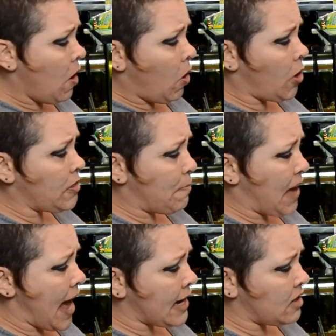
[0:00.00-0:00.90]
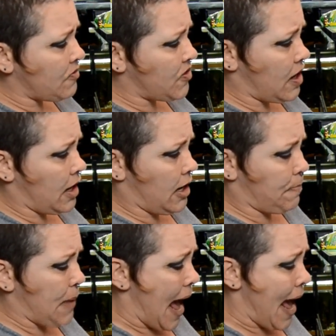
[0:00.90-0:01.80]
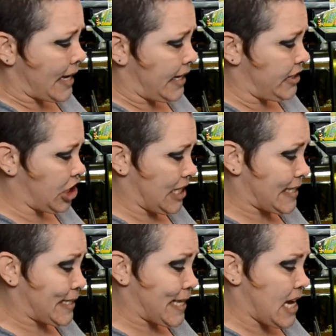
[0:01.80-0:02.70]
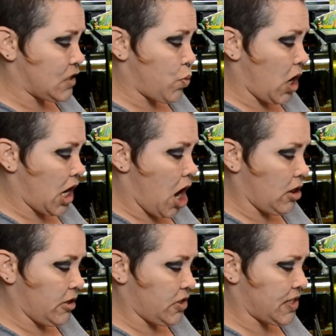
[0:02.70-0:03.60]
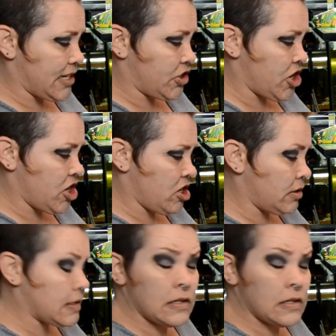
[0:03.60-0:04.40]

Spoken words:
On the back of the package, it says what colors it turns